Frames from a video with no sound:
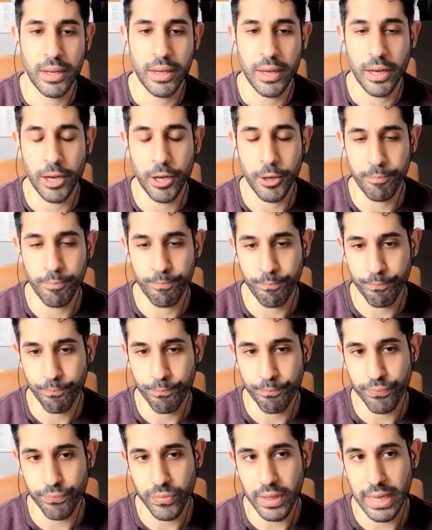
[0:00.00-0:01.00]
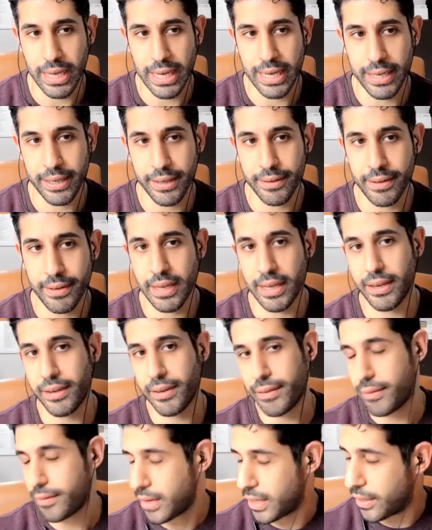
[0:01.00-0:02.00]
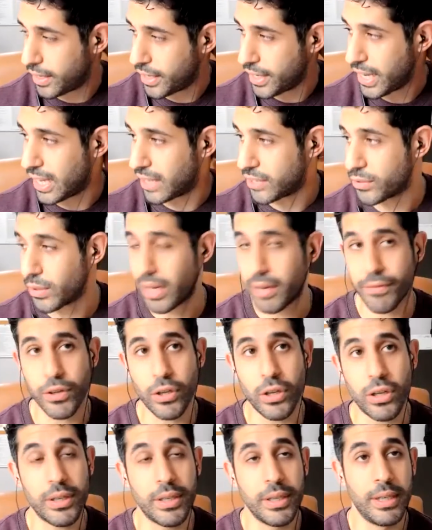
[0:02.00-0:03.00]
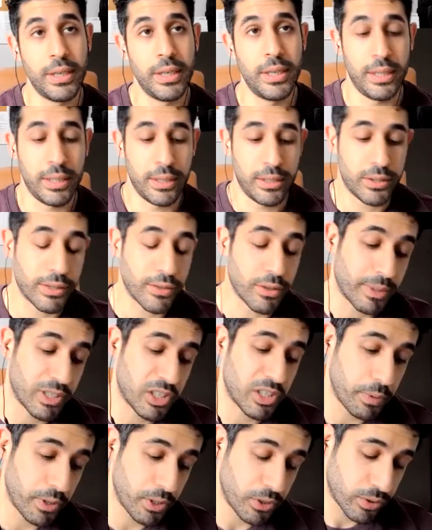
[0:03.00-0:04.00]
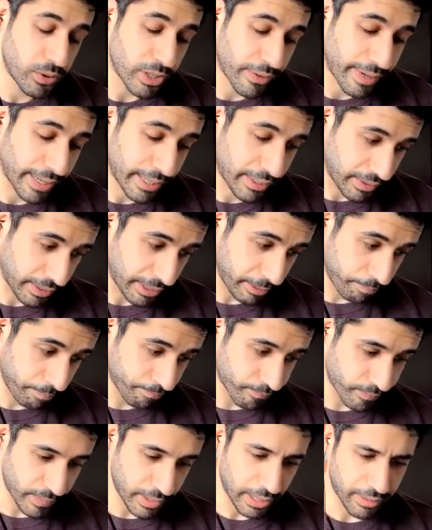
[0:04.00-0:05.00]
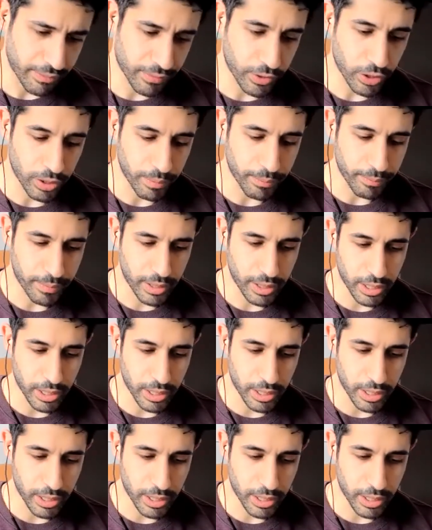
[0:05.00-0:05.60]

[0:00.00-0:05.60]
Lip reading: So I've got my spiritual director, I've got